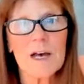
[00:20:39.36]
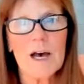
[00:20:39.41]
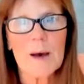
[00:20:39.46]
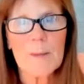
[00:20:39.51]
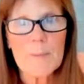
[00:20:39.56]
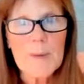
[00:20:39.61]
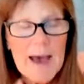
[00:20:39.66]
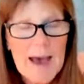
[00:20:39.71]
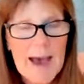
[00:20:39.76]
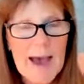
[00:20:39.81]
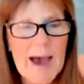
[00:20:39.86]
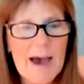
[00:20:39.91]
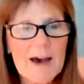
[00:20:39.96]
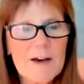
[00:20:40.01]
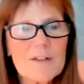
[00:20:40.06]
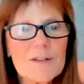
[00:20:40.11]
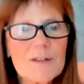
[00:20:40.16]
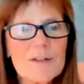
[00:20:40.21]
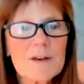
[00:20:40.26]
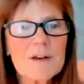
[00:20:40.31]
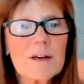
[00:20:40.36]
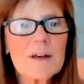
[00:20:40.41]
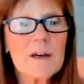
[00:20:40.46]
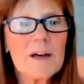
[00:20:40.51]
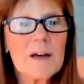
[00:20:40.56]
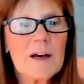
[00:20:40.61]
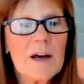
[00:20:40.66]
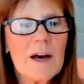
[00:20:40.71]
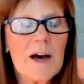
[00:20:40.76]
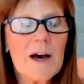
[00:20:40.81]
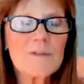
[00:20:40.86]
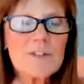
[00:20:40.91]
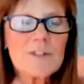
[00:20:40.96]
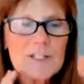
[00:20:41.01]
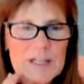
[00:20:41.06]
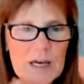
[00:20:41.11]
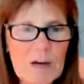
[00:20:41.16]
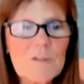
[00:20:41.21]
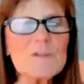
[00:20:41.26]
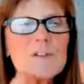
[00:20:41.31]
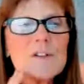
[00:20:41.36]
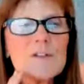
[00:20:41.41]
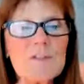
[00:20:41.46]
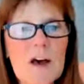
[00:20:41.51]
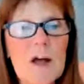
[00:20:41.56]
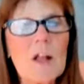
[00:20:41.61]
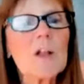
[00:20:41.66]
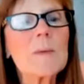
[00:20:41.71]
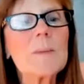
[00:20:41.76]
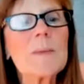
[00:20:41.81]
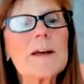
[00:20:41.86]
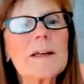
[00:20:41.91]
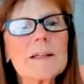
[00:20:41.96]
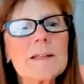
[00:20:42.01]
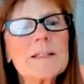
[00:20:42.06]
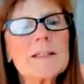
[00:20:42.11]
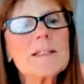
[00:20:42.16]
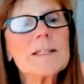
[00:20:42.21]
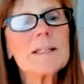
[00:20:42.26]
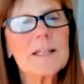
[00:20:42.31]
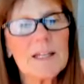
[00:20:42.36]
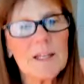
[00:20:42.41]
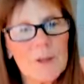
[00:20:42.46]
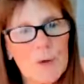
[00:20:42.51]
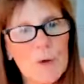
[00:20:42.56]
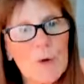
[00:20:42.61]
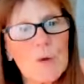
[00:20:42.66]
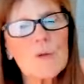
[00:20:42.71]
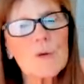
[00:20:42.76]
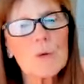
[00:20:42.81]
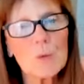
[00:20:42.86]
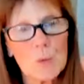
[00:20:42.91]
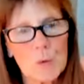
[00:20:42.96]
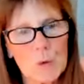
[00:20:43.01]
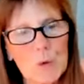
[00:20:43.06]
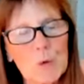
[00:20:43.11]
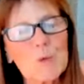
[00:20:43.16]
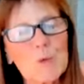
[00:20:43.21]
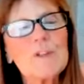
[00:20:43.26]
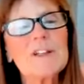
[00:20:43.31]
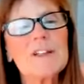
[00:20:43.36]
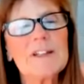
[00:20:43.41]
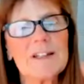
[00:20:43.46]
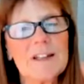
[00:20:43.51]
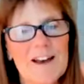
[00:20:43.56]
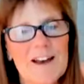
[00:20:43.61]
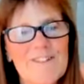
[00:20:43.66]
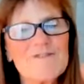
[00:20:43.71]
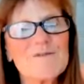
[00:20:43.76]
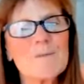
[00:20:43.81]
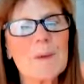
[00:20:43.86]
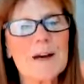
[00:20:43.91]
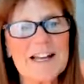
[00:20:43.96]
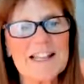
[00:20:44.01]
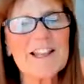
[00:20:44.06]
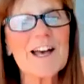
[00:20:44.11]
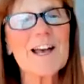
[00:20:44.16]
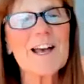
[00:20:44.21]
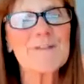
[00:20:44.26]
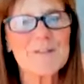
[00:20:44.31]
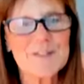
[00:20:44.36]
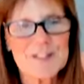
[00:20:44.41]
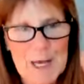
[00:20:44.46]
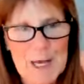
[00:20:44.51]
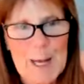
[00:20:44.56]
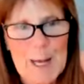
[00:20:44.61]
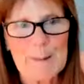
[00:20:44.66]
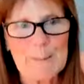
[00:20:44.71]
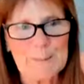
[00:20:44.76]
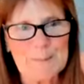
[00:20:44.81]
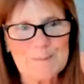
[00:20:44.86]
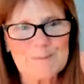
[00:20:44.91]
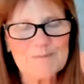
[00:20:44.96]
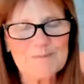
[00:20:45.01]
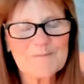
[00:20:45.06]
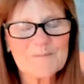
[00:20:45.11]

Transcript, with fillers: a path of self-development to heal the wounding of my lifetime